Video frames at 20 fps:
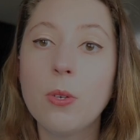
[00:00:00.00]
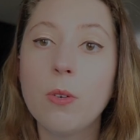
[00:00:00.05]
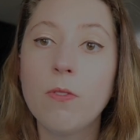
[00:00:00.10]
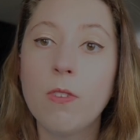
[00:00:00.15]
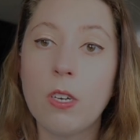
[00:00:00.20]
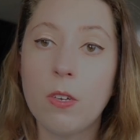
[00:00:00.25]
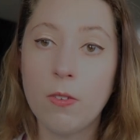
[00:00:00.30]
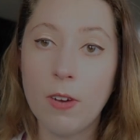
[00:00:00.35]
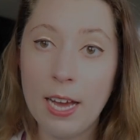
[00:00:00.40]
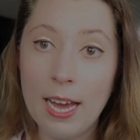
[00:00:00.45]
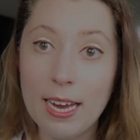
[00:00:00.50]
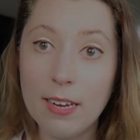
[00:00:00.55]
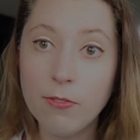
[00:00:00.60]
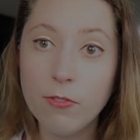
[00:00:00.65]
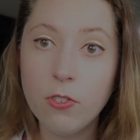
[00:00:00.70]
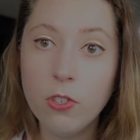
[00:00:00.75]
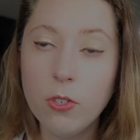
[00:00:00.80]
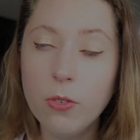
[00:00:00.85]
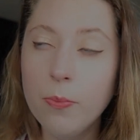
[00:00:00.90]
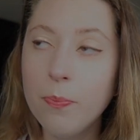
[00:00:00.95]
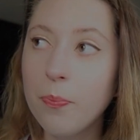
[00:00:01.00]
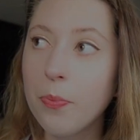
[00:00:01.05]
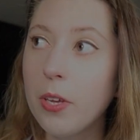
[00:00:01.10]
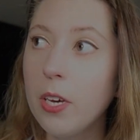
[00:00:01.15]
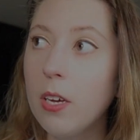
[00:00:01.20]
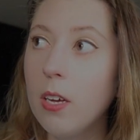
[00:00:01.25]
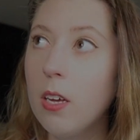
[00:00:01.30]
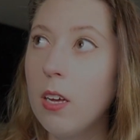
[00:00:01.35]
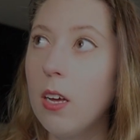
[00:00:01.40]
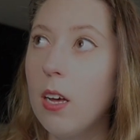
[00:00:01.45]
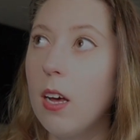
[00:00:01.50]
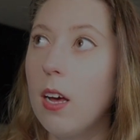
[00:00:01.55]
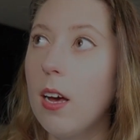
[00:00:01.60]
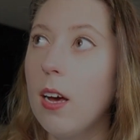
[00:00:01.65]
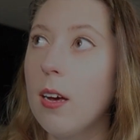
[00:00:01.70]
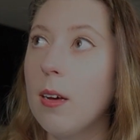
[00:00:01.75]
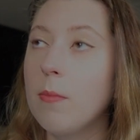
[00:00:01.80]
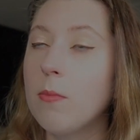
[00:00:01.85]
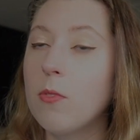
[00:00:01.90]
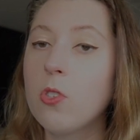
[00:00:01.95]
if I don't have to.
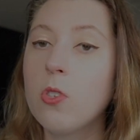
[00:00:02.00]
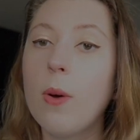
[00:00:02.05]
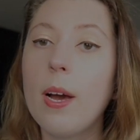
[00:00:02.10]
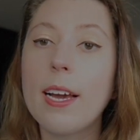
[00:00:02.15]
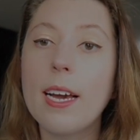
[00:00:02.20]
So I